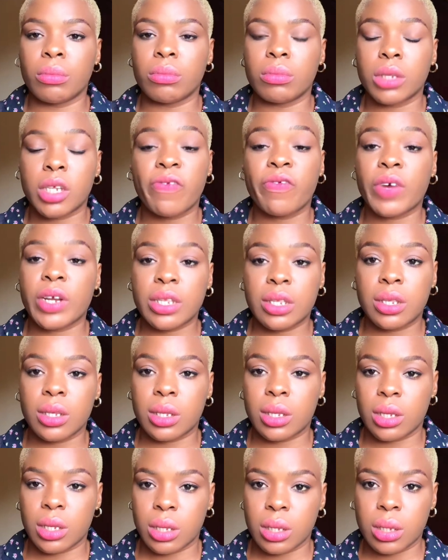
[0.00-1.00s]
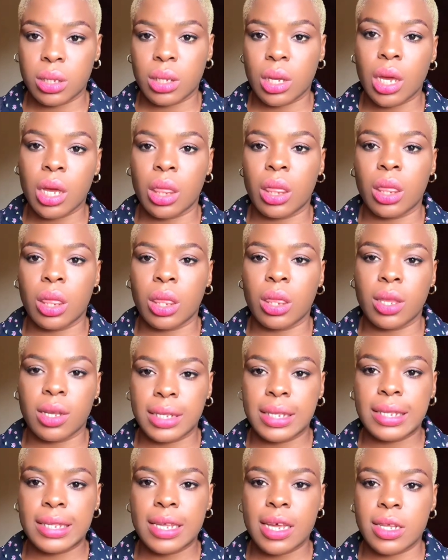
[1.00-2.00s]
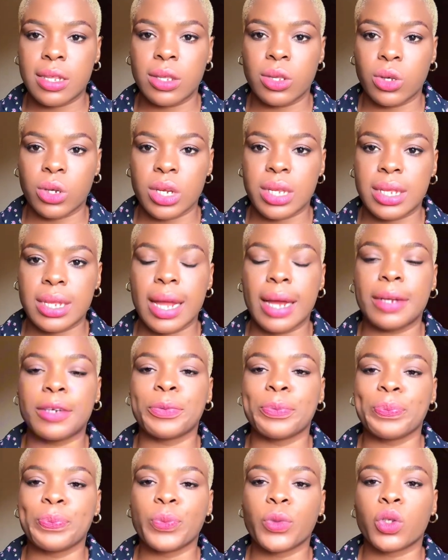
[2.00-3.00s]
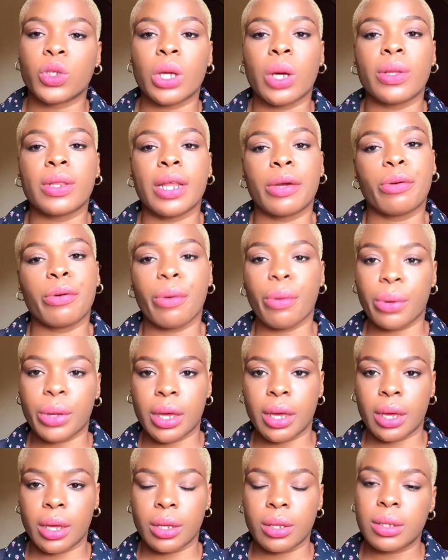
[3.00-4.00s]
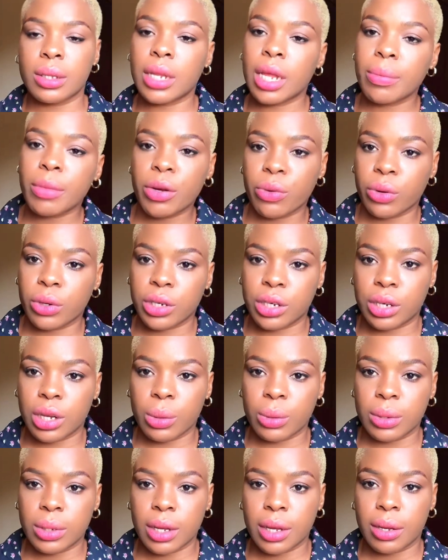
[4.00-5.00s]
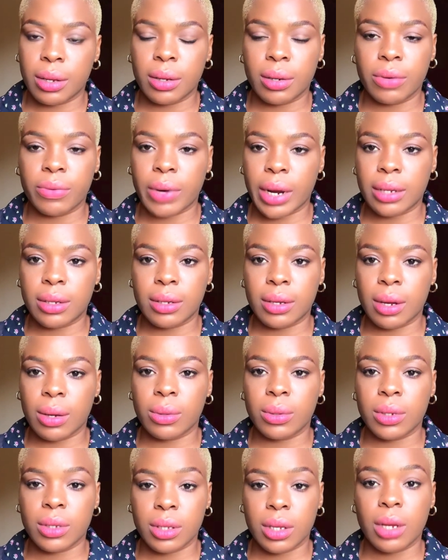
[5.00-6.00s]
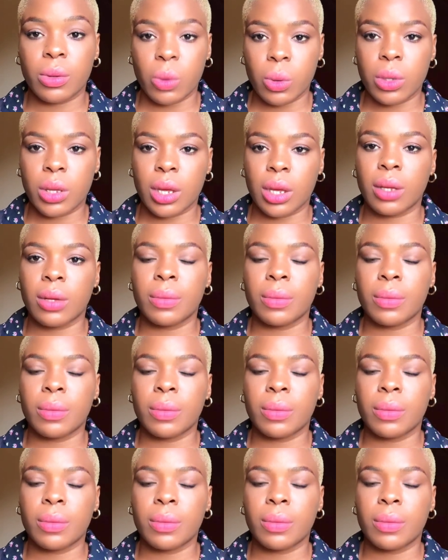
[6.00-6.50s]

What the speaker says: different cities in the state, you understand? So I was like, okay, let me rush down there right now. He said, okay,